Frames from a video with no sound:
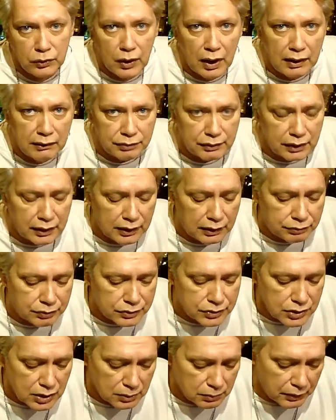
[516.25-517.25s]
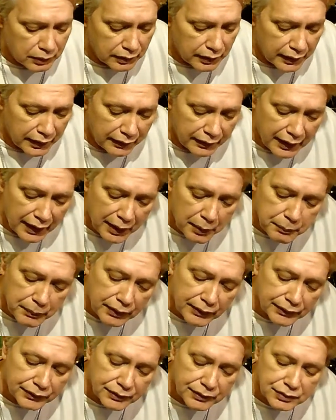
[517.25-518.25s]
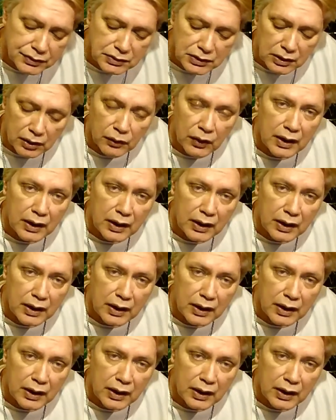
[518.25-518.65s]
half and half or something like that, because, you know,